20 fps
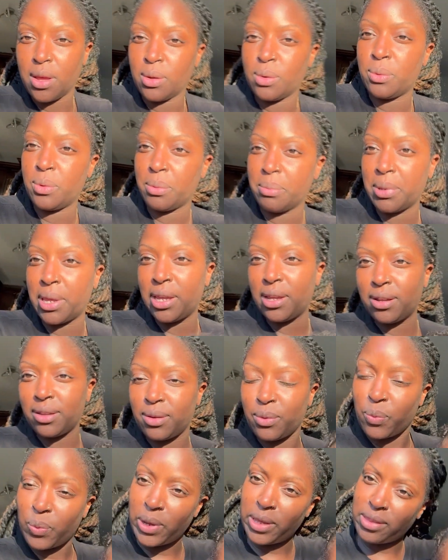I'm liking the
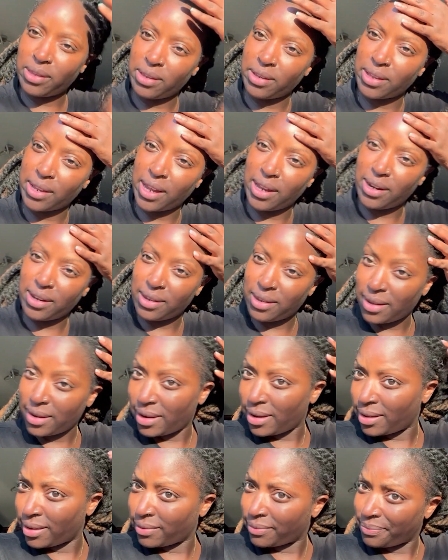way this light is
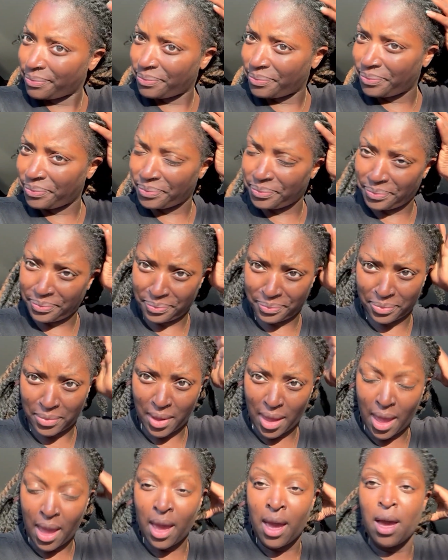hitting.
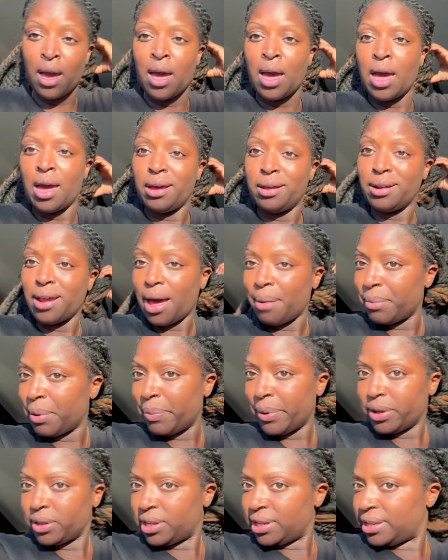And I'm
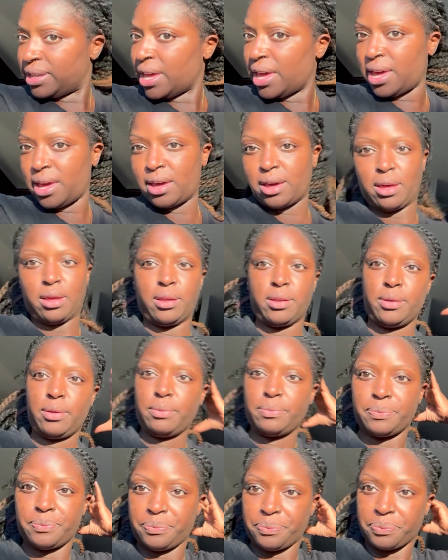about to take
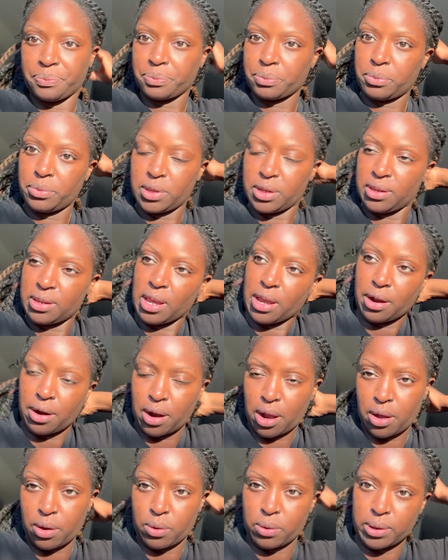this hair
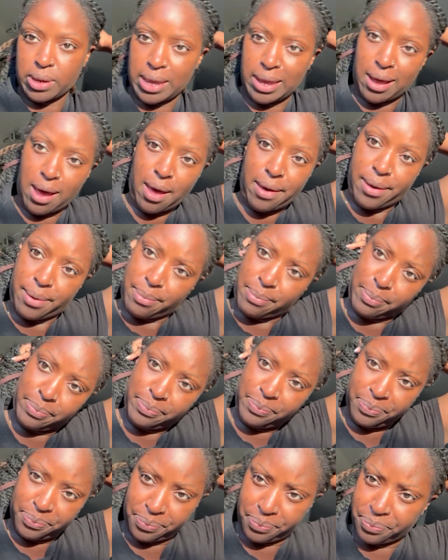out. Like I'm,
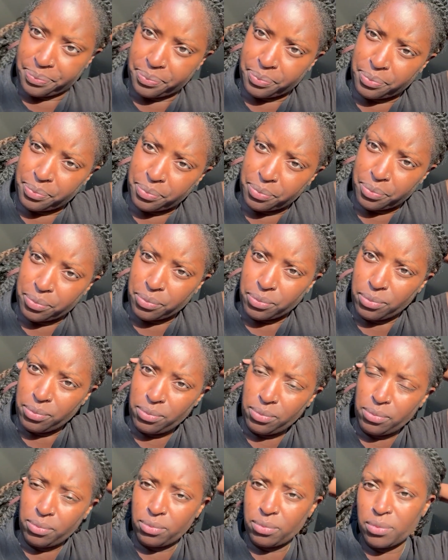
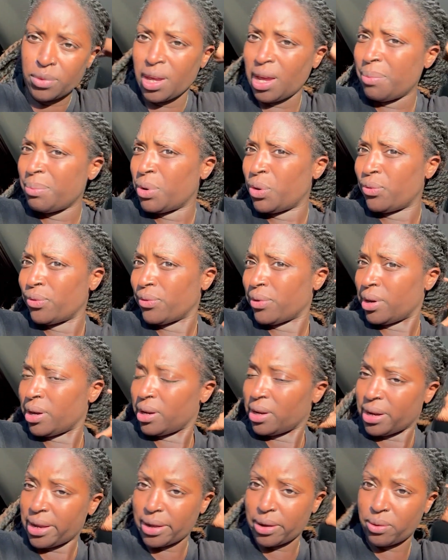I'm over it
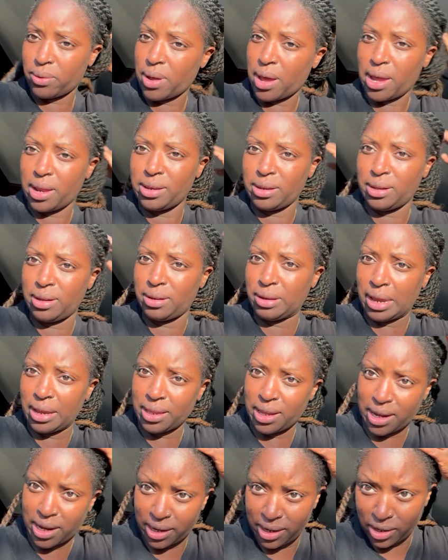now. I need, I
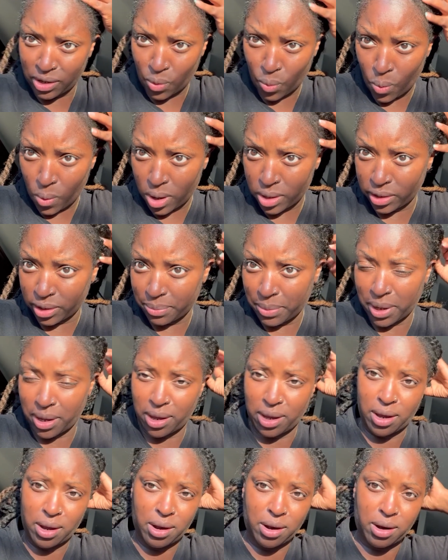like, I need to wash my
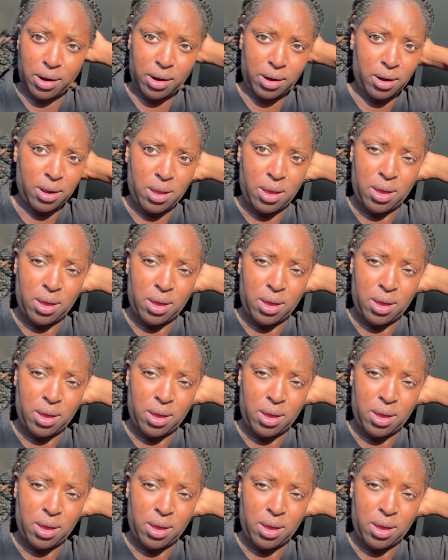hair.